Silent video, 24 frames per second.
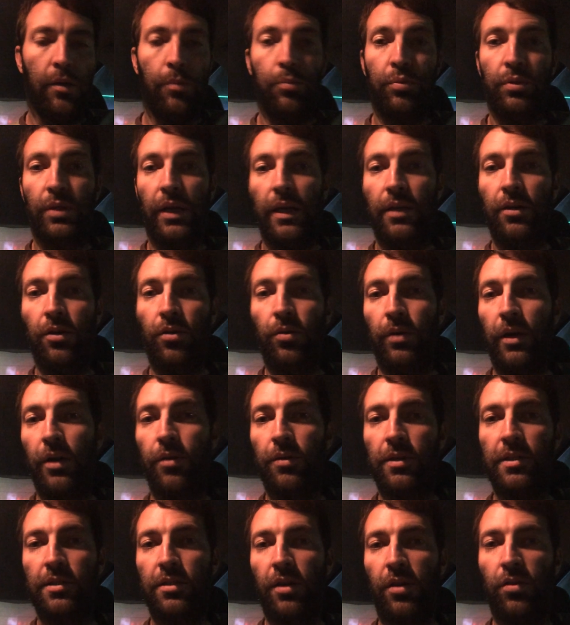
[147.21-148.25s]
Plato,
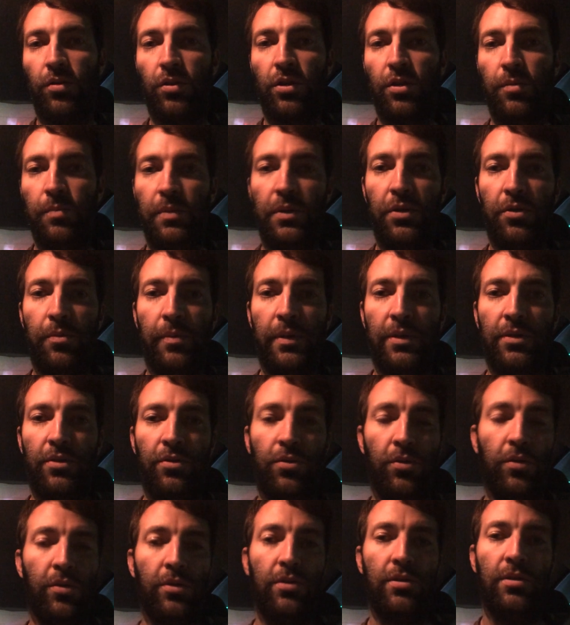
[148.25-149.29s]
Aristotle can be your
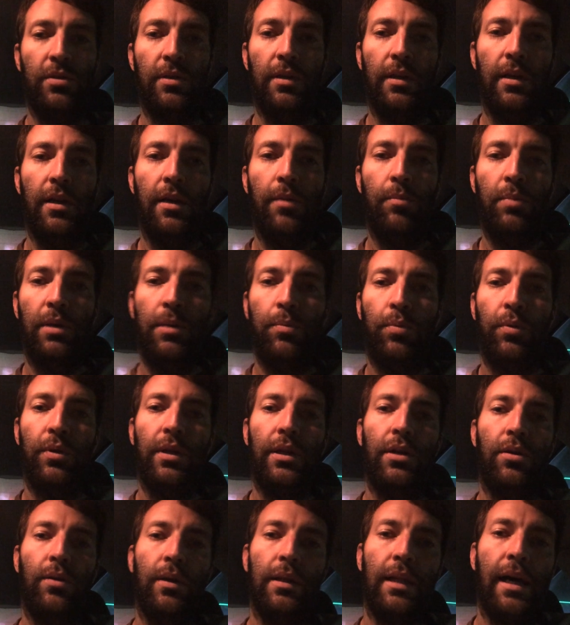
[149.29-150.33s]
mentors. People
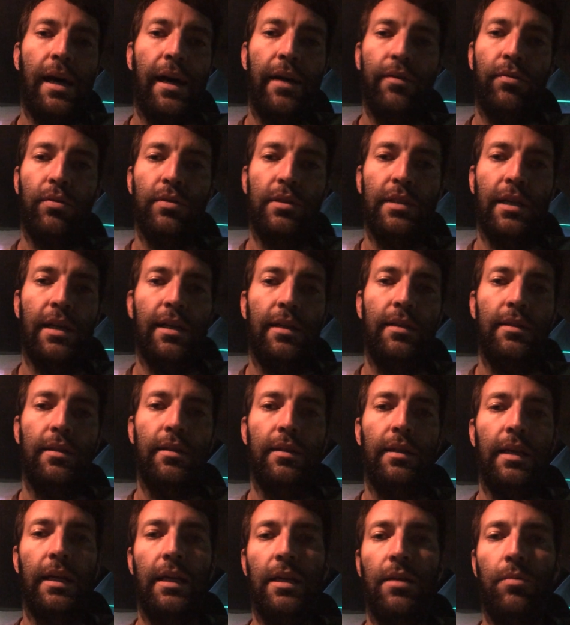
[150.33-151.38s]
that are alive or dead,
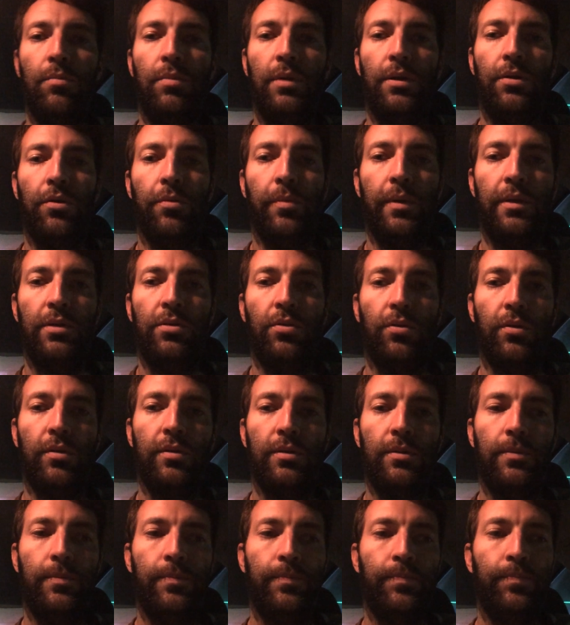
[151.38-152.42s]
they can be your
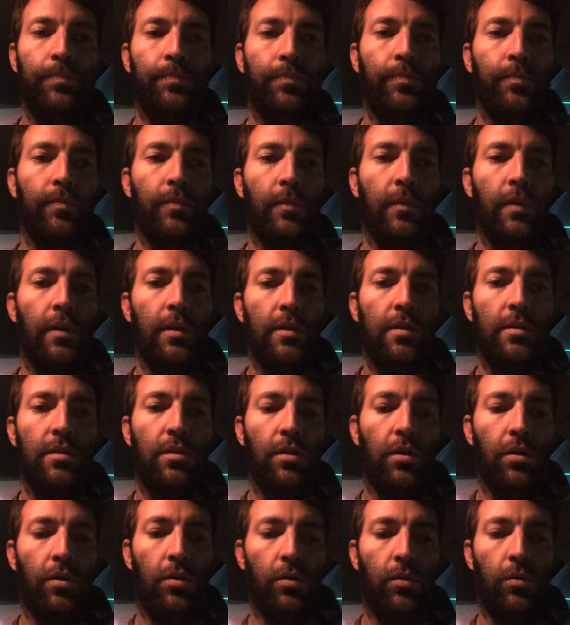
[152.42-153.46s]
mentors.
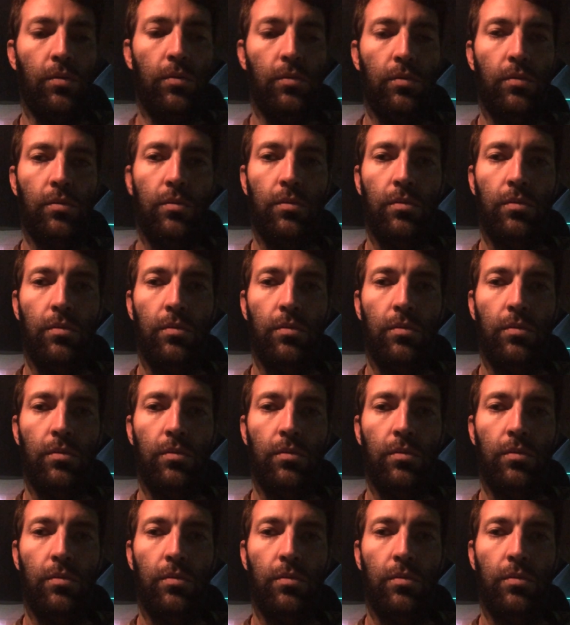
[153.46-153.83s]
So